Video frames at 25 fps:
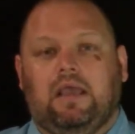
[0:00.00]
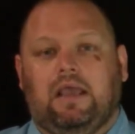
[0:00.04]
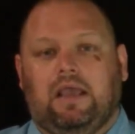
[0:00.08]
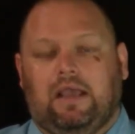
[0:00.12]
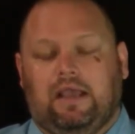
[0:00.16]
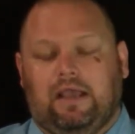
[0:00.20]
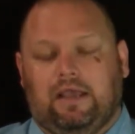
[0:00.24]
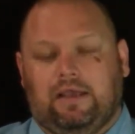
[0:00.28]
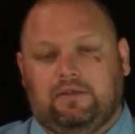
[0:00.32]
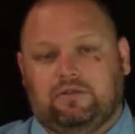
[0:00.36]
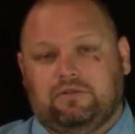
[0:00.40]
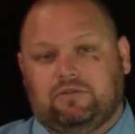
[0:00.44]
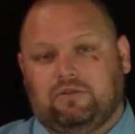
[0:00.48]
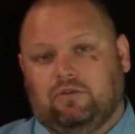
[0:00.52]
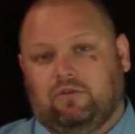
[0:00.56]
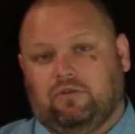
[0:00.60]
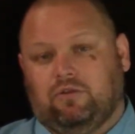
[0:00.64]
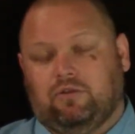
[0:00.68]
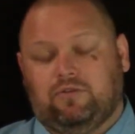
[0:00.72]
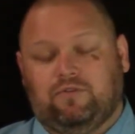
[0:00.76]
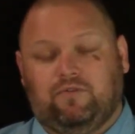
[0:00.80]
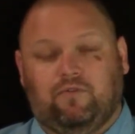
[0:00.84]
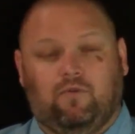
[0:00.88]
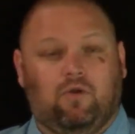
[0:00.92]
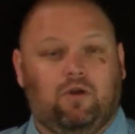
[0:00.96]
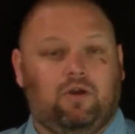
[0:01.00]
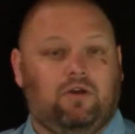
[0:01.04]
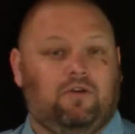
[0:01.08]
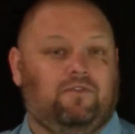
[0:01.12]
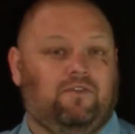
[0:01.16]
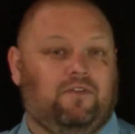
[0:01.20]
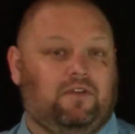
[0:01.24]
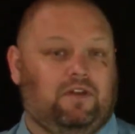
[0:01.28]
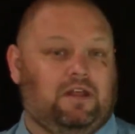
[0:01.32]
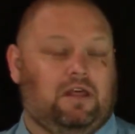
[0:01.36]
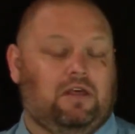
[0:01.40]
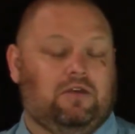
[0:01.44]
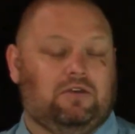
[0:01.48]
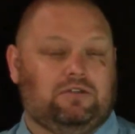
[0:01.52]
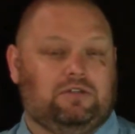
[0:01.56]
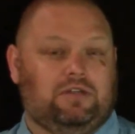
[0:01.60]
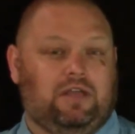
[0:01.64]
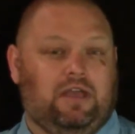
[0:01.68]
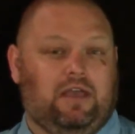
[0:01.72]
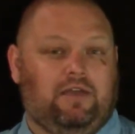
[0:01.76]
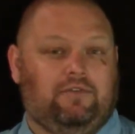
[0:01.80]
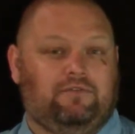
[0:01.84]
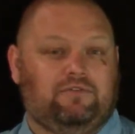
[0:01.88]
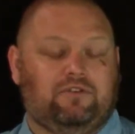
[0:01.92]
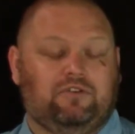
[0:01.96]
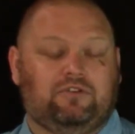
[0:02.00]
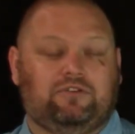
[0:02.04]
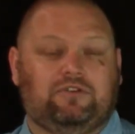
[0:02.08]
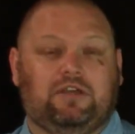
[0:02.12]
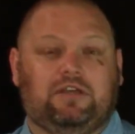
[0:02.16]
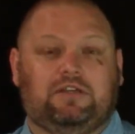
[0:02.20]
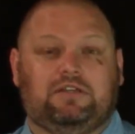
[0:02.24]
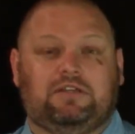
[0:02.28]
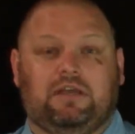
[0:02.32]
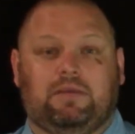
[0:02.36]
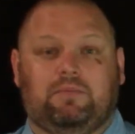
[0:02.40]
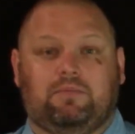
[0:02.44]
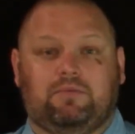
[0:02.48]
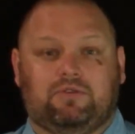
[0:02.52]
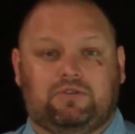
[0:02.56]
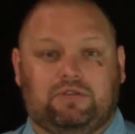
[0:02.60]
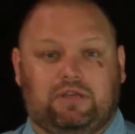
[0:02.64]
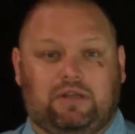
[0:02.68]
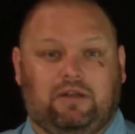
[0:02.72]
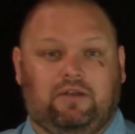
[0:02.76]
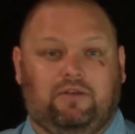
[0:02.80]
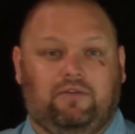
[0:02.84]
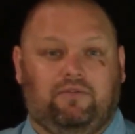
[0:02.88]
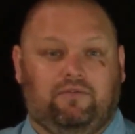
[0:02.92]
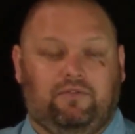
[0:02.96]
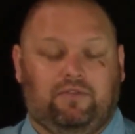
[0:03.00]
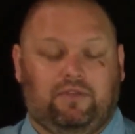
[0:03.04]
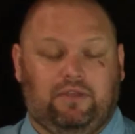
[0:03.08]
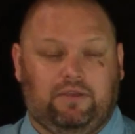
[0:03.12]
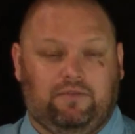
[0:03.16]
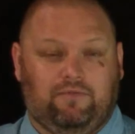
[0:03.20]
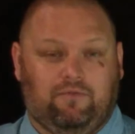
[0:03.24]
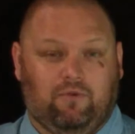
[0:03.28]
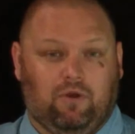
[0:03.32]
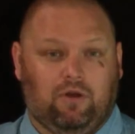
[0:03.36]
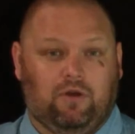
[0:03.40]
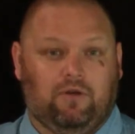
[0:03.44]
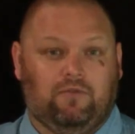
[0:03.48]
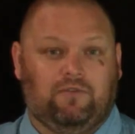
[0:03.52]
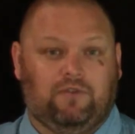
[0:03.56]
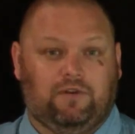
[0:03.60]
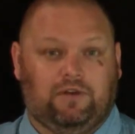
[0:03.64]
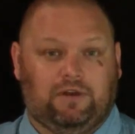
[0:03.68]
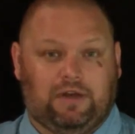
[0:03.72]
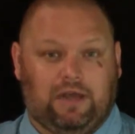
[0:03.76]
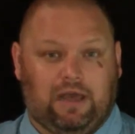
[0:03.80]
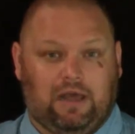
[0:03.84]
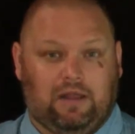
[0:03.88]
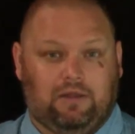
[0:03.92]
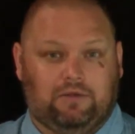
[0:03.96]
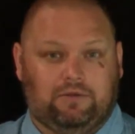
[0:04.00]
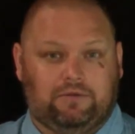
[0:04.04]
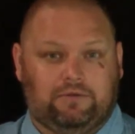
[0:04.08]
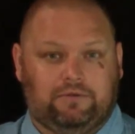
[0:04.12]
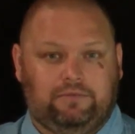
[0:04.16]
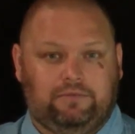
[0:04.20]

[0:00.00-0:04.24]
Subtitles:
And so there's $450 left. She'll take 10% of the $450.